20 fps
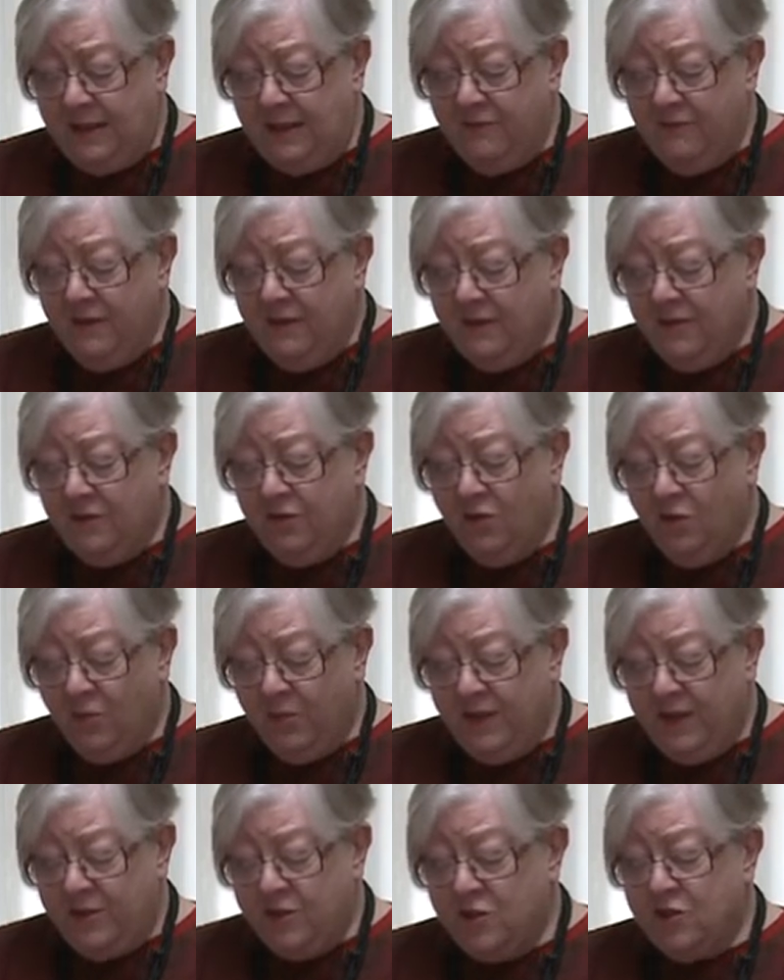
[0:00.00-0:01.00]
giving the
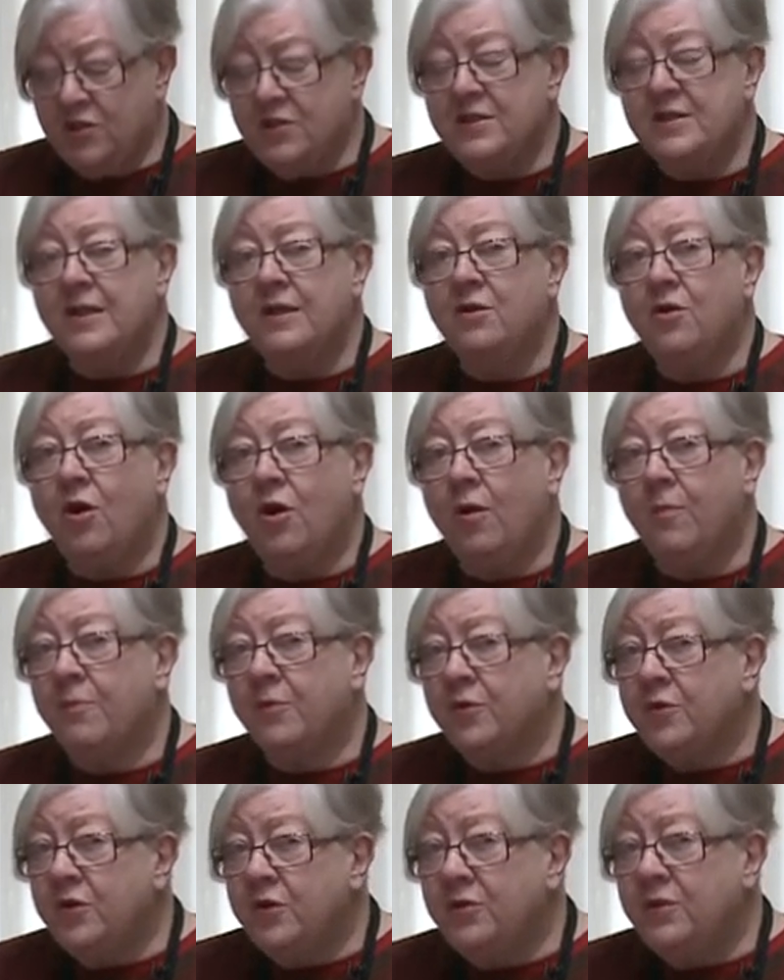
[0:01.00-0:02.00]
Norwegians an
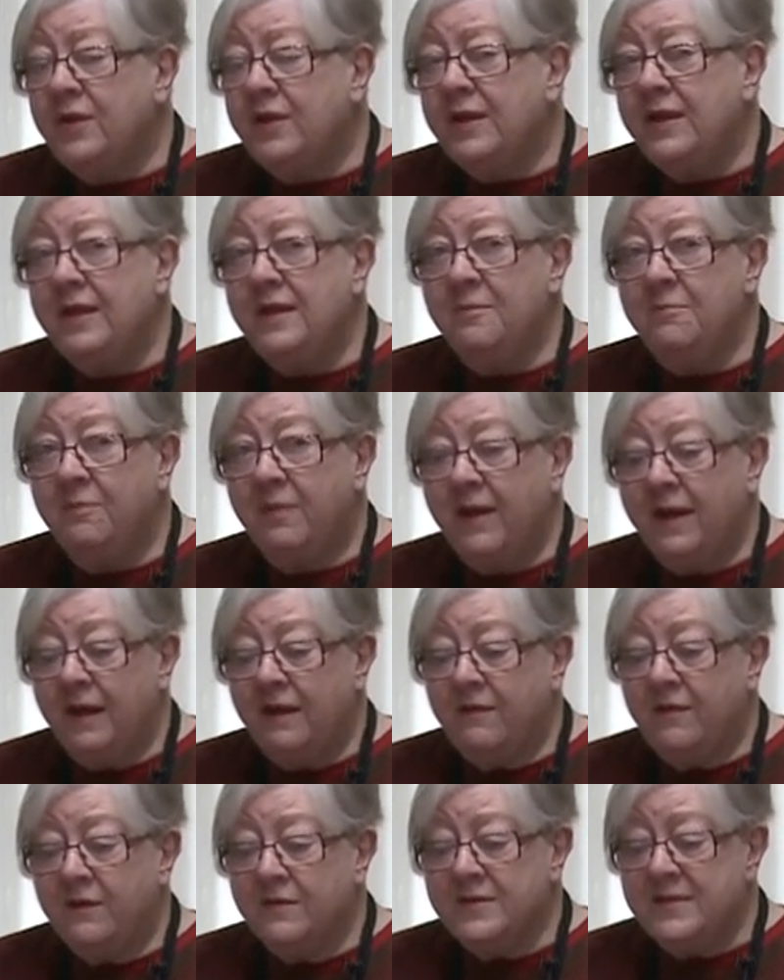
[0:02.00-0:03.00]
opportunity to buy
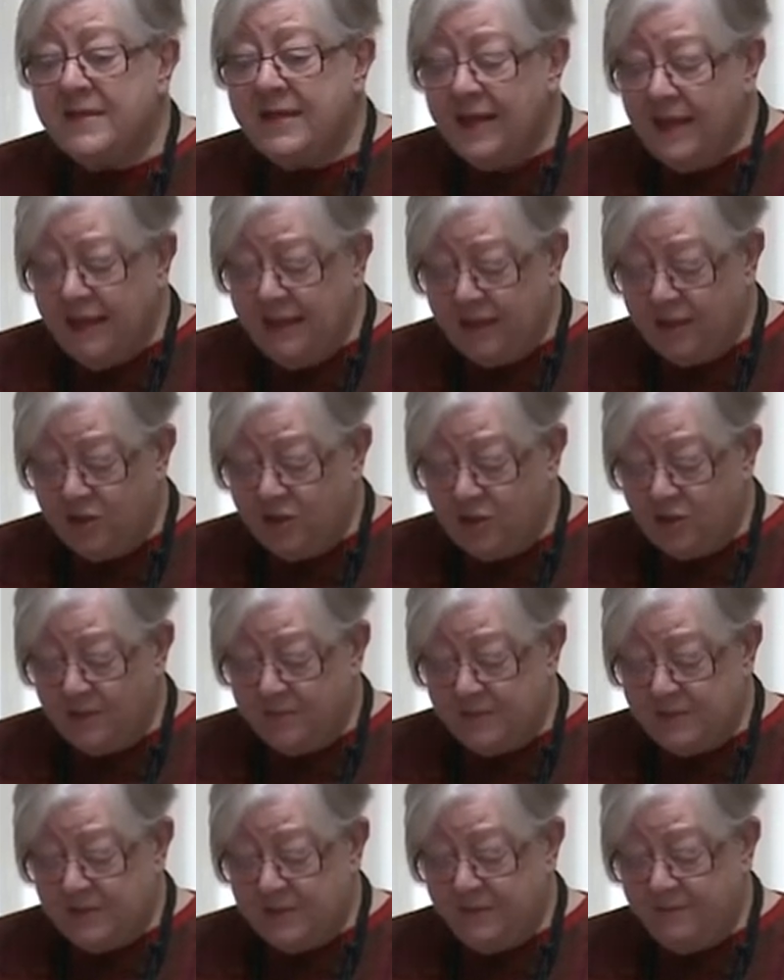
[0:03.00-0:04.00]
their sailing
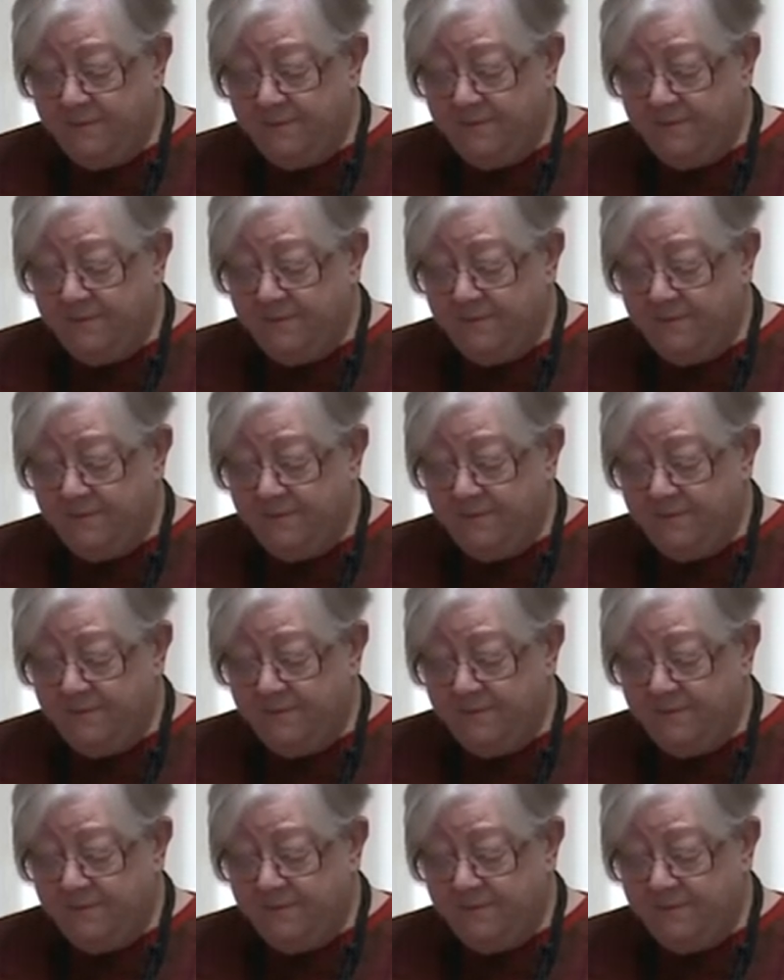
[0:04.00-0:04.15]
ships.